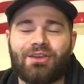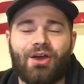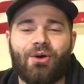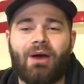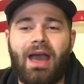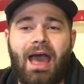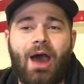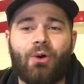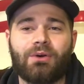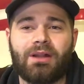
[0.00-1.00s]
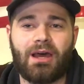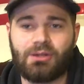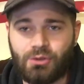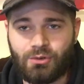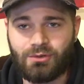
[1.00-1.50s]
yo, how did
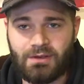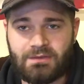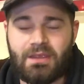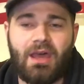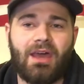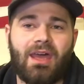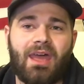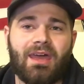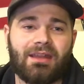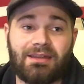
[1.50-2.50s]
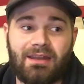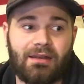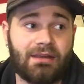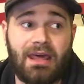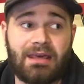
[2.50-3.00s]
I do this? And
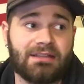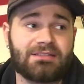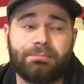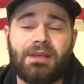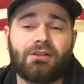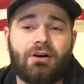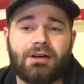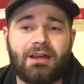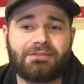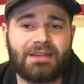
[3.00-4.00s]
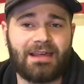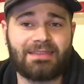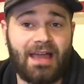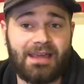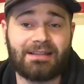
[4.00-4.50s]
it's been long enough that I
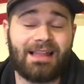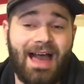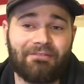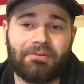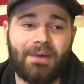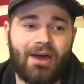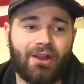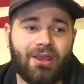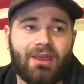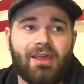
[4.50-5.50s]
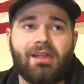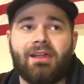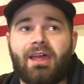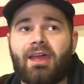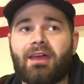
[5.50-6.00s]
think I can laugh about it.
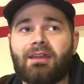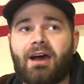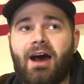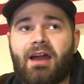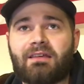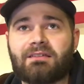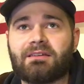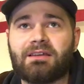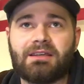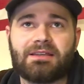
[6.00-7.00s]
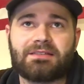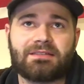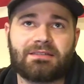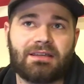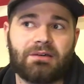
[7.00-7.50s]
And honestly,
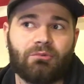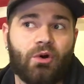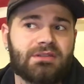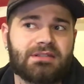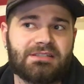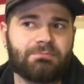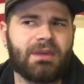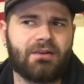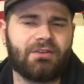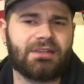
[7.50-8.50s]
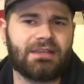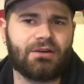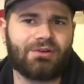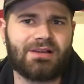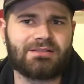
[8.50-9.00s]
it's it wasn't as big of a
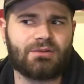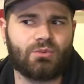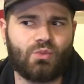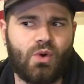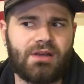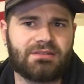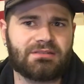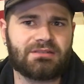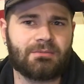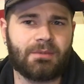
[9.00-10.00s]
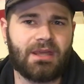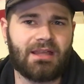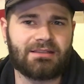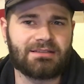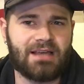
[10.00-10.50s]
deal as it was to me
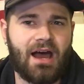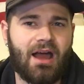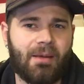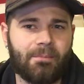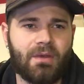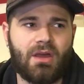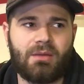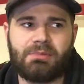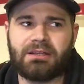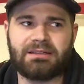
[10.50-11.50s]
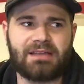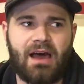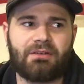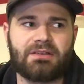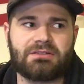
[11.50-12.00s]
at the time, because
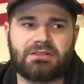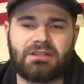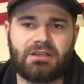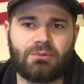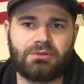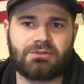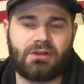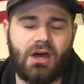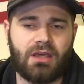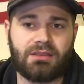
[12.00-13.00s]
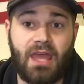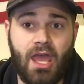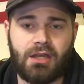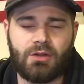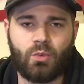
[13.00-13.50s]
obviously it was like the
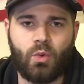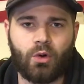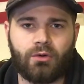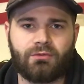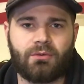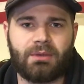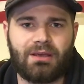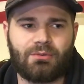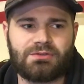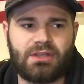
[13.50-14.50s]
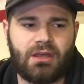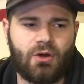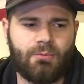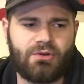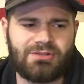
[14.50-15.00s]
end of the world for me. It was
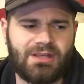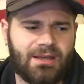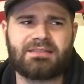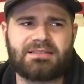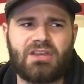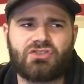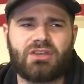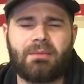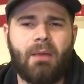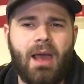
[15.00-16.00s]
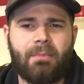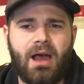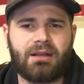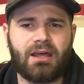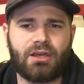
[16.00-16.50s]
like almost like, essentially in my
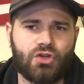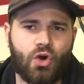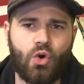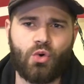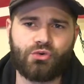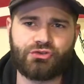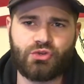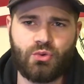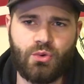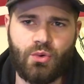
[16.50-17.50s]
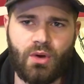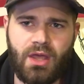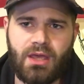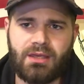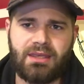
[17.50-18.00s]
mind, like your whole school
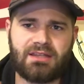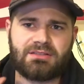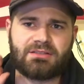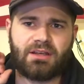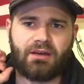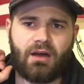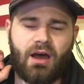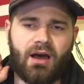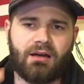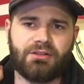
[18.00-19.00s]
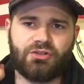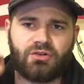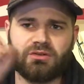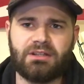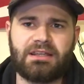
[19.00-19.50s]
gets uh,
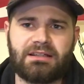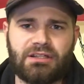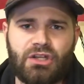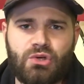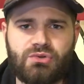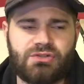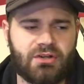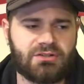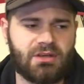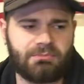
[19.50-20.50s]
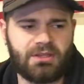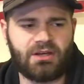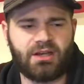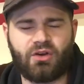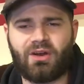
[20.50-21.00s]
your leaked nudes or something
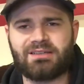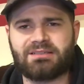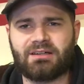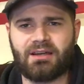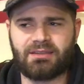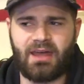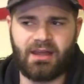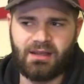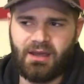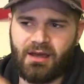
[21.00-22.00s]
like crazy like that,